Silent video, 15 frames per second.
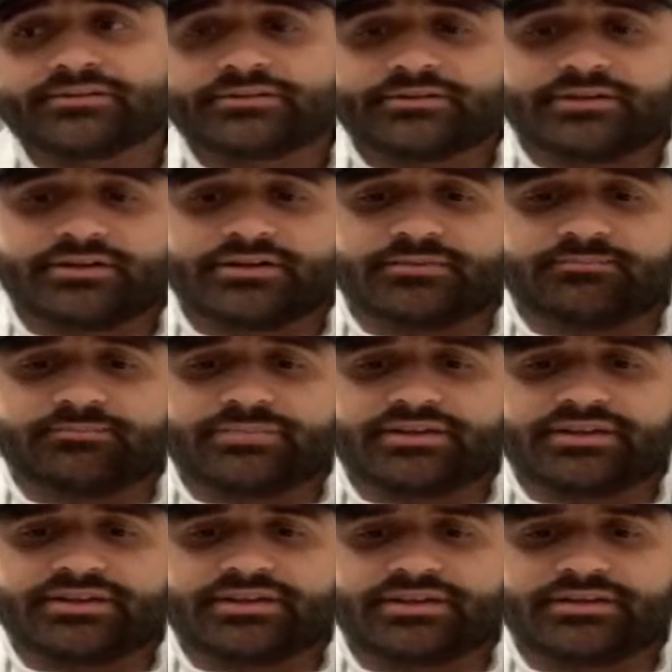
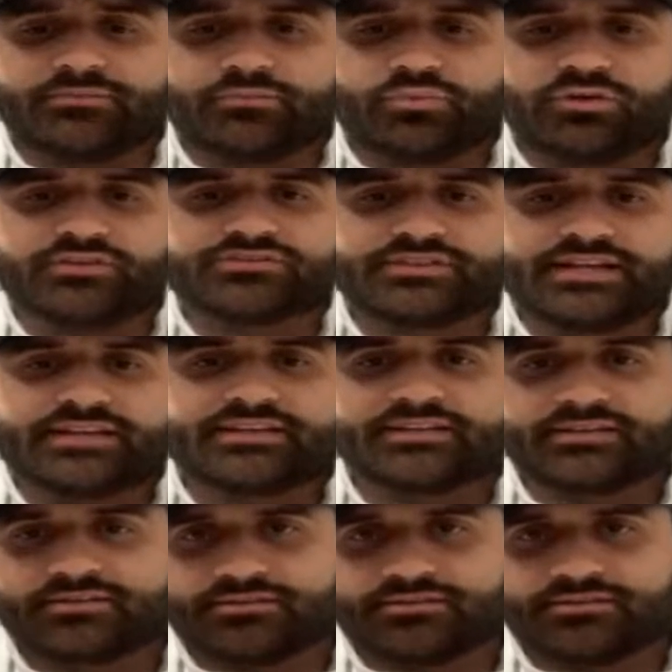and ones that can,